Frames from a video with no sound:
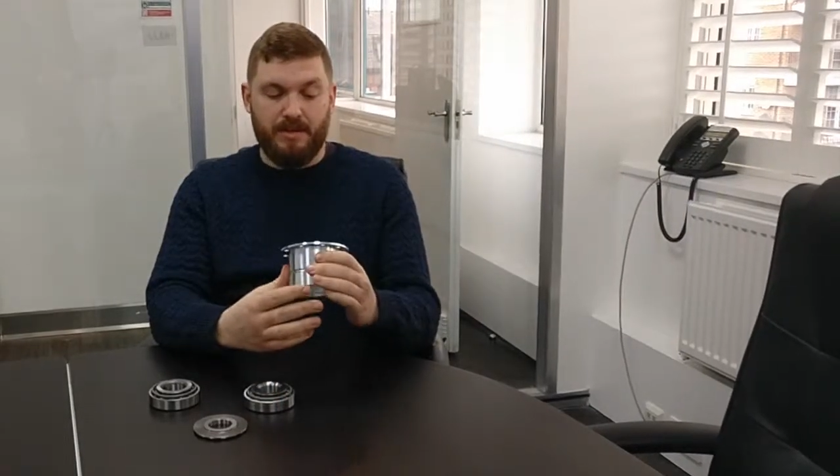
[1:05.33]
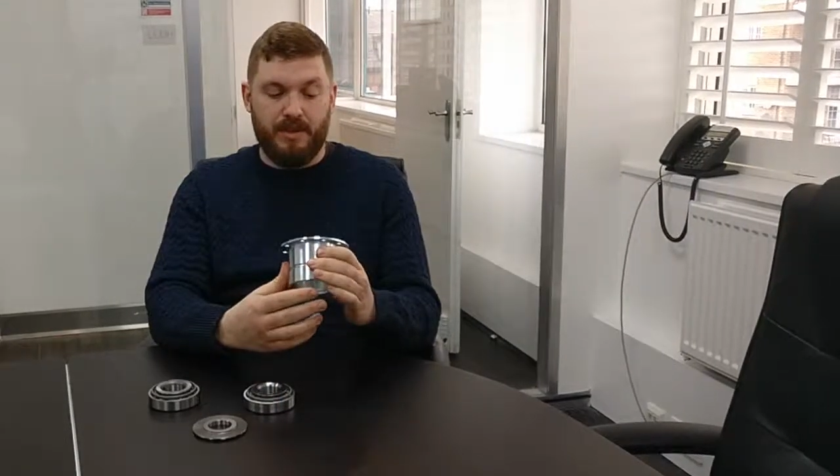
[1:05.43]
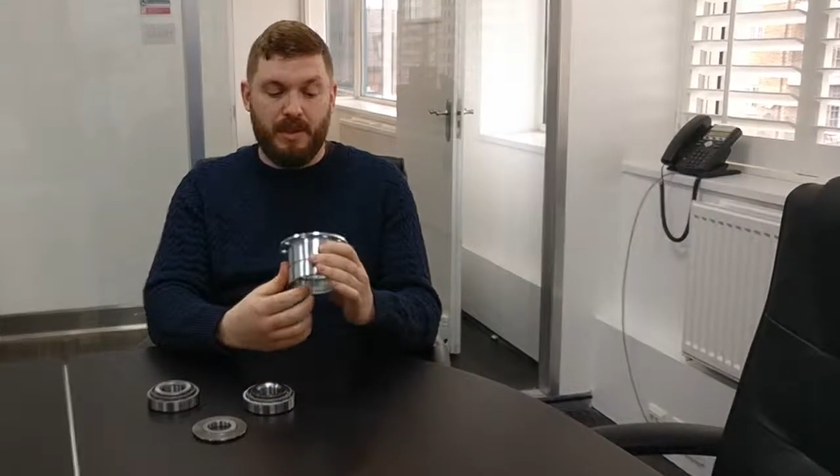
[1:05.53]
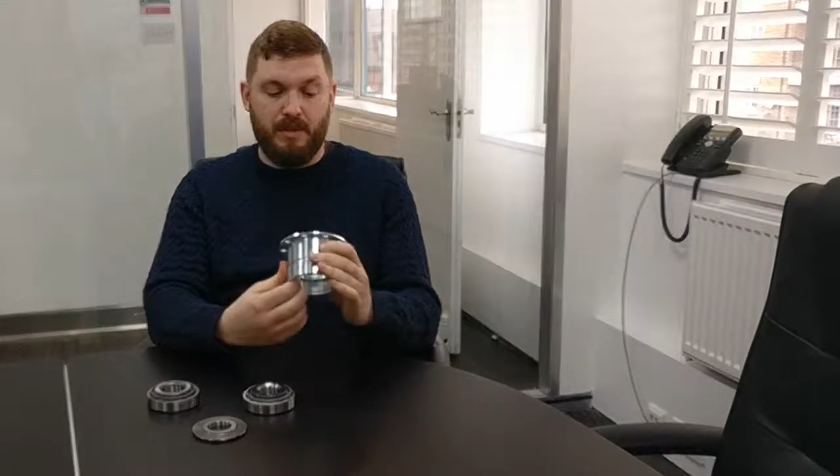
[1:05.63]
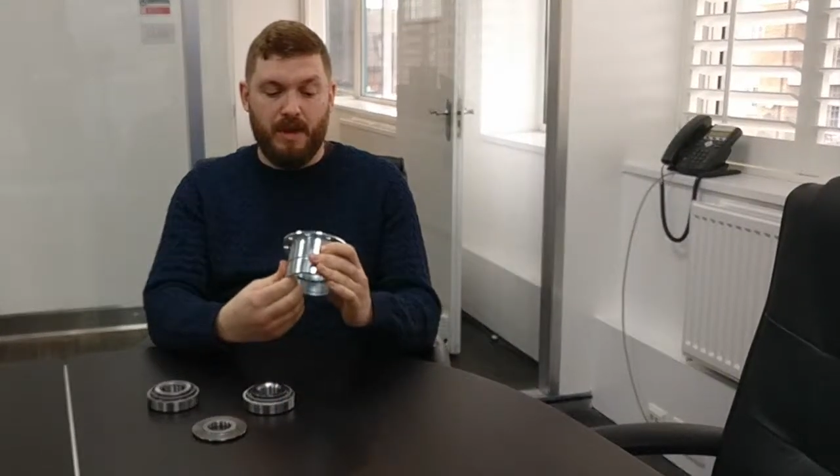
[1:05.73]

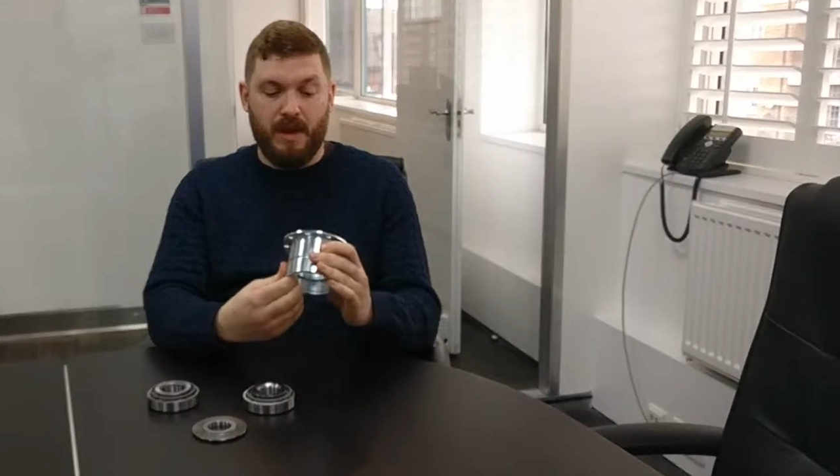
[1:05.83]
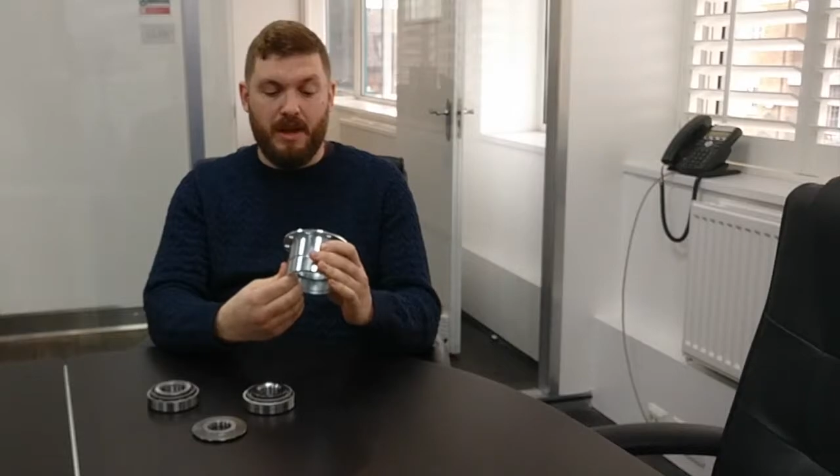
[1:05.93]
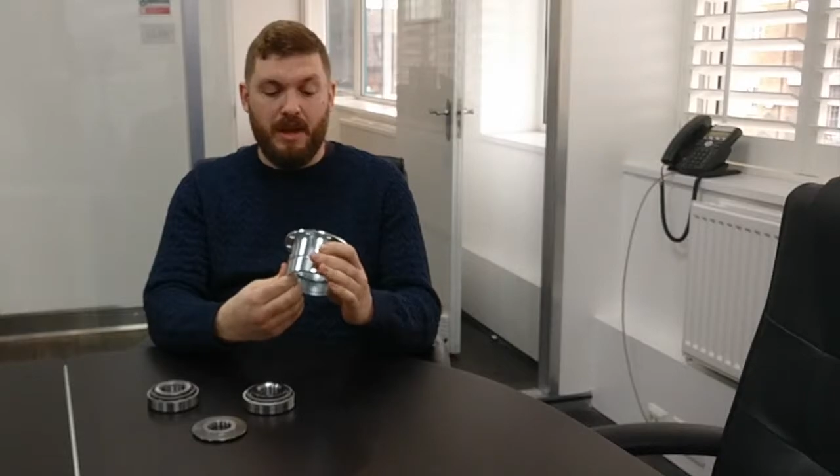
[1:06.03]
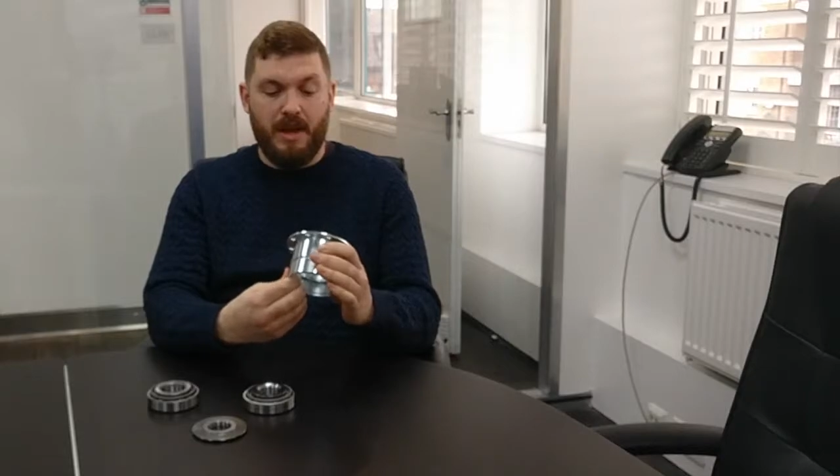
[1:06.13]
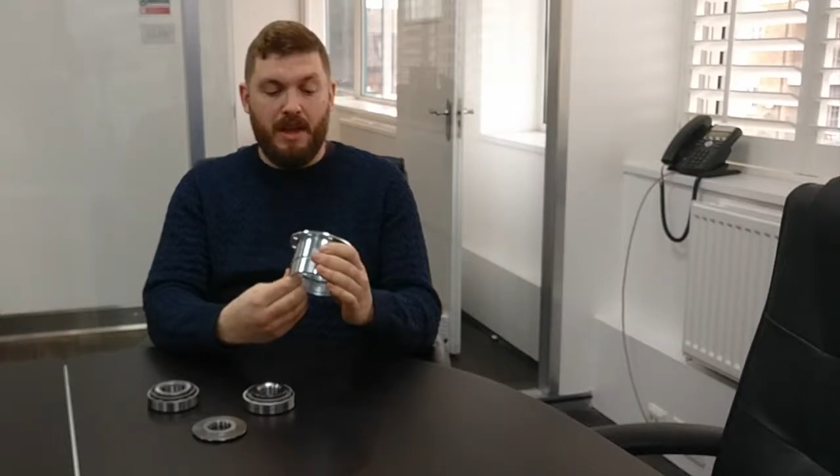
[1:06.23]
So
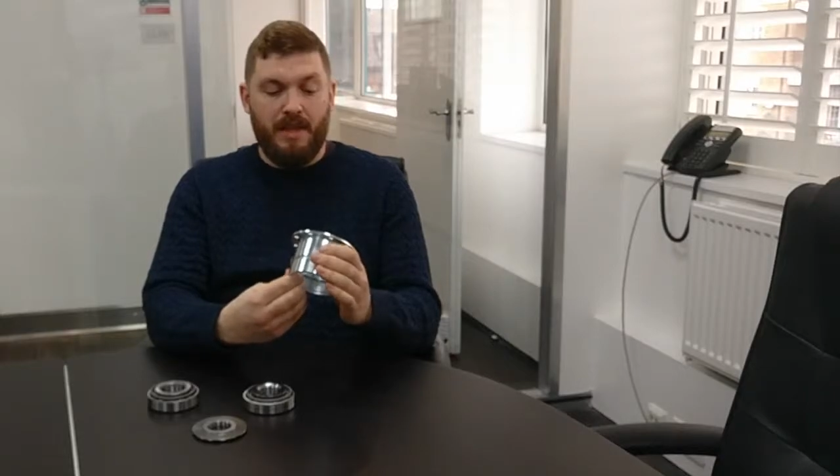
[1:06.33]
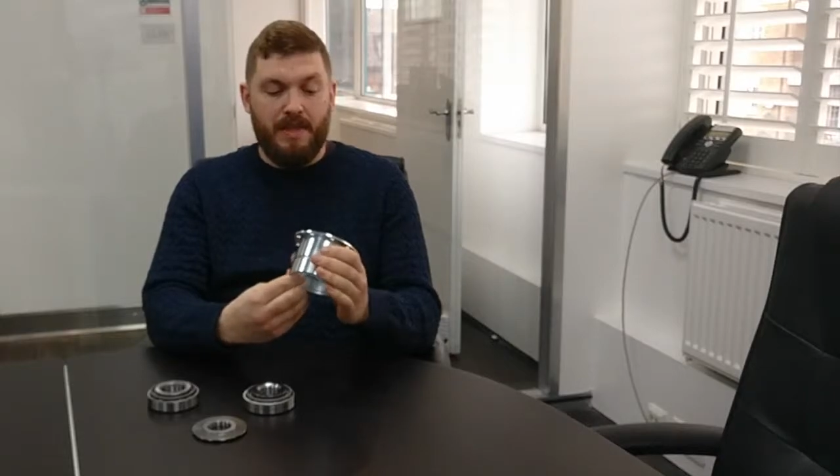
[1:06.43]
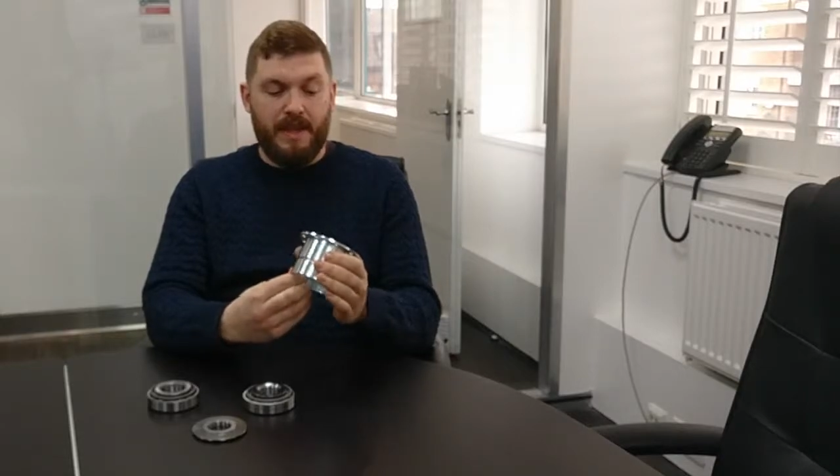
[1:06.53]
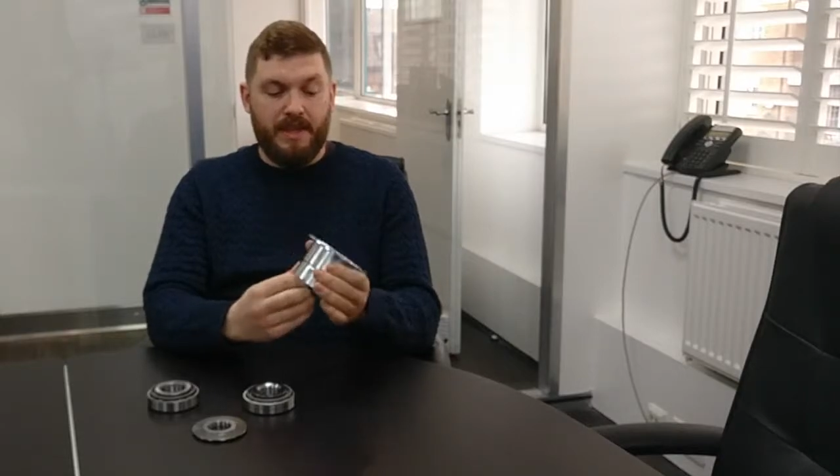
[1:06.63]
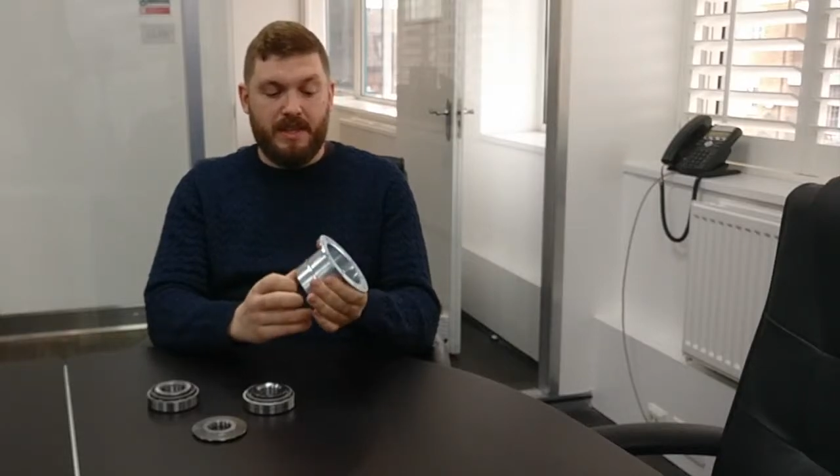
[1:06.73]

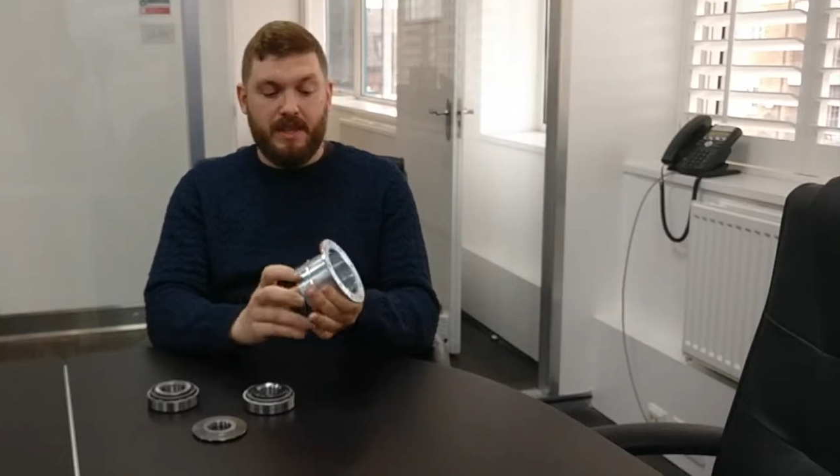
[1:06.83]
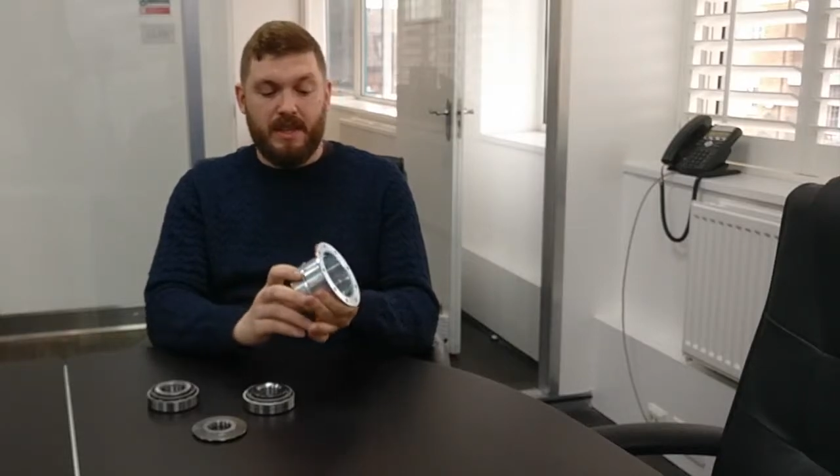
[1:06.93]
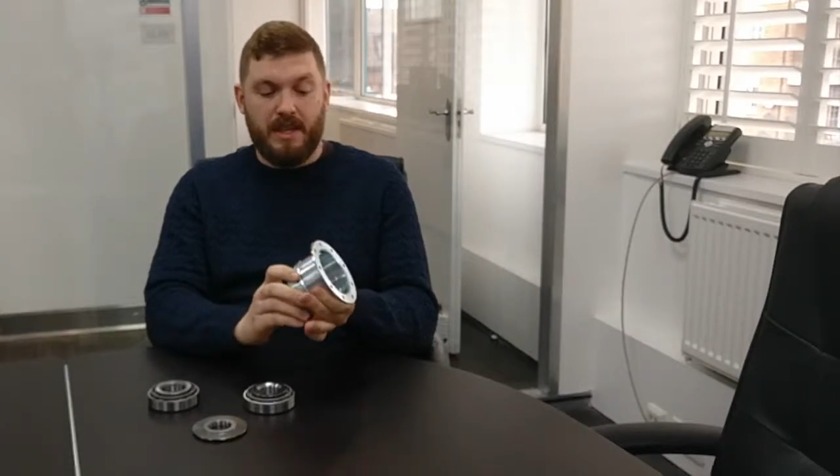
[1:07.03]
this